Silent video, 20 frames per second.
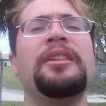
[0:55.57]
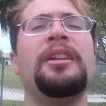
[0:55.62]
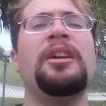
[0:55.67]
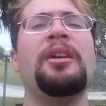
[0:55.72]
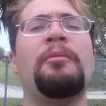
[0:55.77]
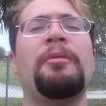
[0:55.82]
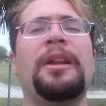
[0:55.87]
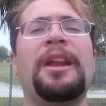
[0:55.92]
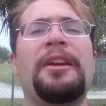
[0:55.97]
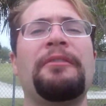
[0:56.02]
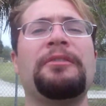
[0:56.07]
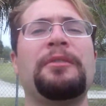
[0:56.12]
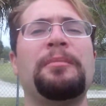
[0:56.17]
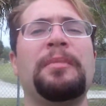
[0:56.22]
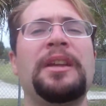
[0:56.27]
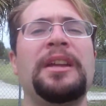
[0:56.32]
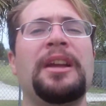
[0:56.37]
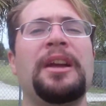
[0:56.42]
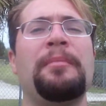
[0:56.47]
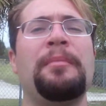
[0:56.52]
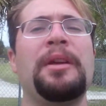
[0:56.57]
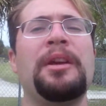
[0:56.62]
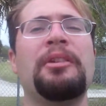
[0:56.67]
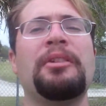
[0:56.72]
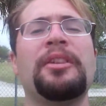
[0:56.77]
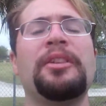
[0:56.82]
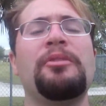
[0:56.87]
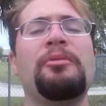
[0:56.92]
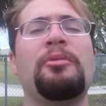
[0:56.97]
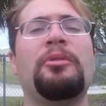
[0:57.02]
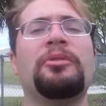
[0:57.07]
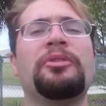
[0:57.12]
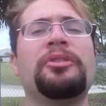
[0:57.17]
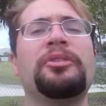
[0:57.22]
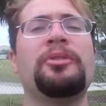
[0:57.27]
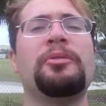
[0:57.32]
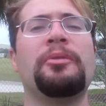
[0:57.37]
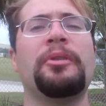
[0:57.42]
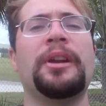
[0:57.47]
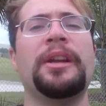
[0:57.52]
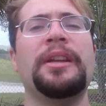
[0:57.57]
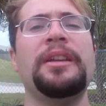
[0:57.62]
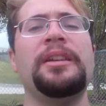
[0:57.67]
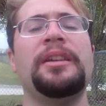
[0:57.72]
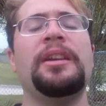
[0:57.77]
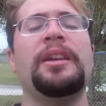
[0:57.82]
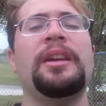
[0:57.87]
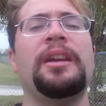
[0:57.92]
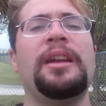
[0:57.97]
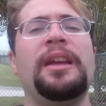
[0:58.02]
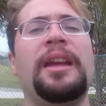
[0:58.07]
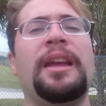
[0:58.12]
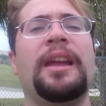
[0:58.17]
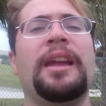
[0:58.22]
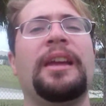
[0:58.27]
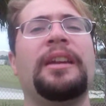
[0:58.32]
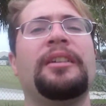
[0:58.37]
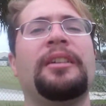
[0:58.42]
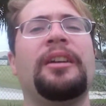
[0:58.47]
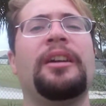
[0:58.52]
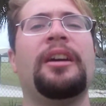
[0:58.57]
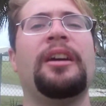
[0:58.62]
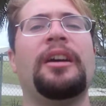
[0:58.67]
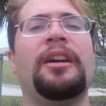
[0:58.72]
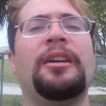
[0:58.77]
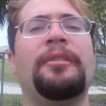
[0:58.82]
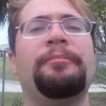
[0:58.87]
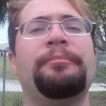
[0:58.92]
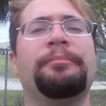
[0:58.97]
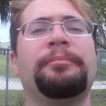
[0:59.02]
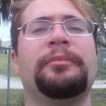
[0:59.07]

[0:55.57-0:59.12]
would have to be American Horror Story and uh,